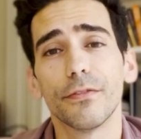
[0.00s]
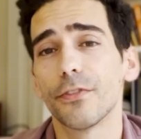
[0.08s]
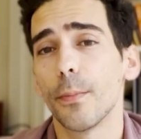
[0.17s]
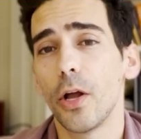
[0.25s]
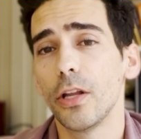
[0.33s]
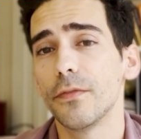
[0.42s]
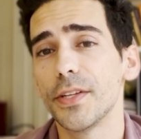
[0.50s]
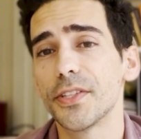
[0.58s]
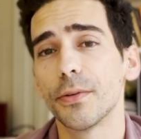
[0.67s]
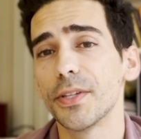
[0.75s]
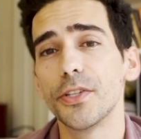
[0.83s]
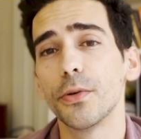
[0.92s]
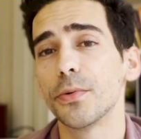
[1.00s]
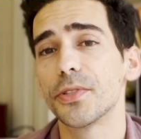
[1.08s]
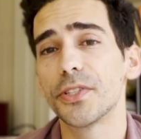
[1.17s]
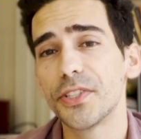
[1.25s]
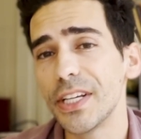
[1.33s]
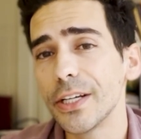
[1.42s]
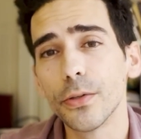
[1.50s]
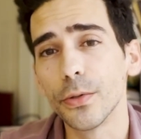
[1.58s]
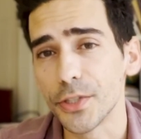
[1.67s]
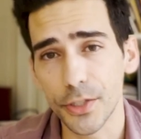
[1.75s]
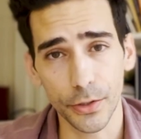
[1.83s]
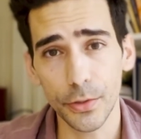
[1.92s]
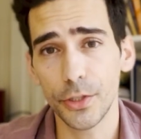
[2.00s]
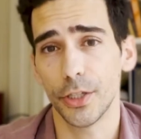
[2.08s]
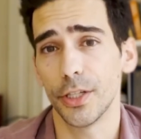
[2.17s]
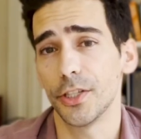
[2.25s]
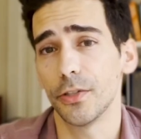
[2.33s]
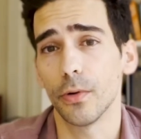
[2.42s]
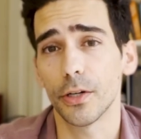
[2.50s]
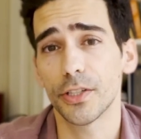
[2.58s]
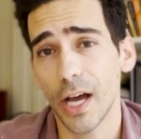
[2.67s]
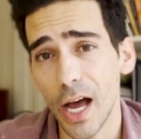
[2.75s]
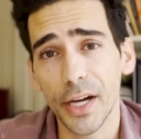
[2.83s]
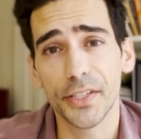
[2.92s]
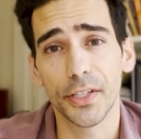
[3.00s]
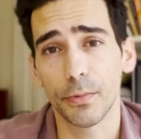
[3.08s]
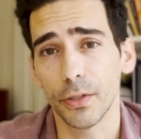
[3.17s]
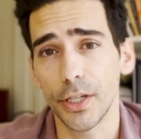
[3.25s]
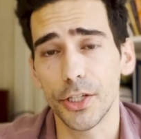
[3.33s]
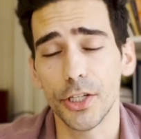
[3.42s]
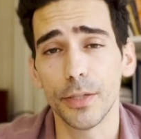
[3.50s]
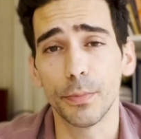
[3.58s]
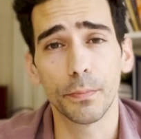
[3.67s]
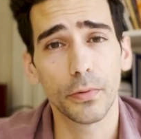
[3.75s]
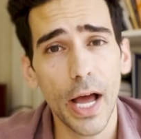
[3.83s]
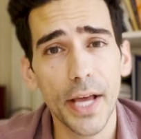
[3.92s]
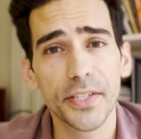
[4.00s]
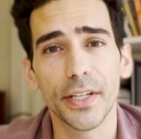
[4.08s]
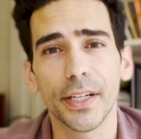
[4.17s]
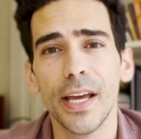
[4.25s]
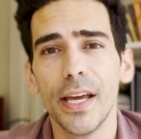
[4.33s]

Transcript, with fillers: from all of this, there is no single solution to our toxic relationship with plastic,